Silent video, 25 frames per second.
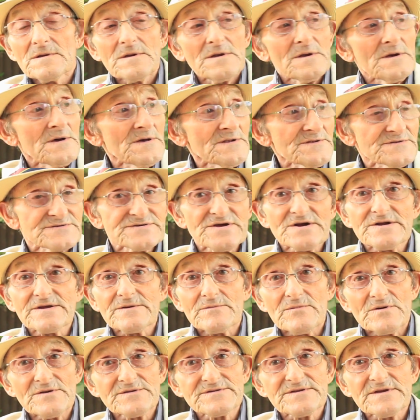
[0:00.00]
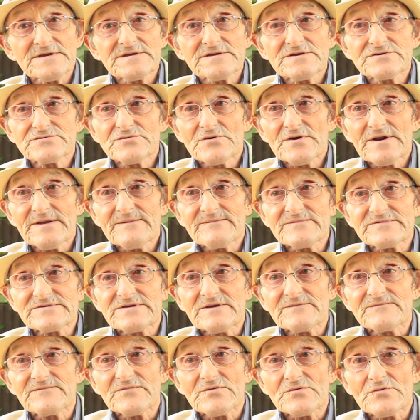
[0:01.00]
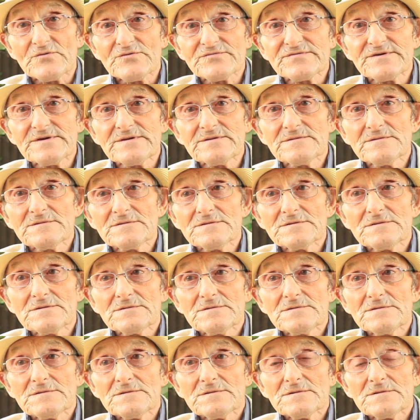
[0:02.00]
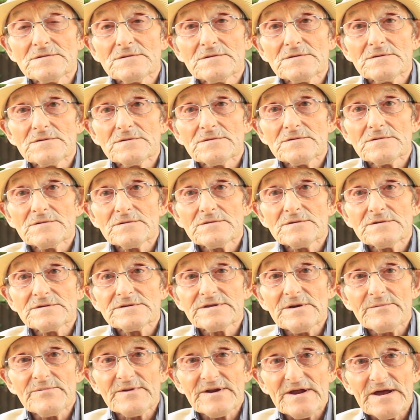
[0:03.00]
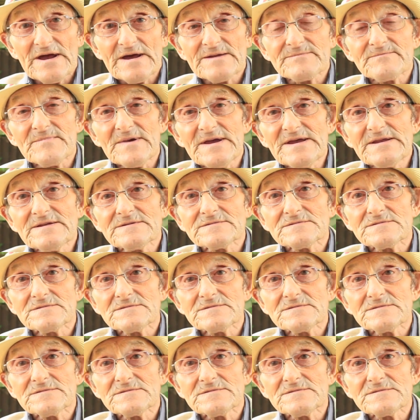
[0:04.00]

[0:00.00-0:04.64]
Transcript: I'll tell you one thing, they'd done everything for nothing. They were hard men.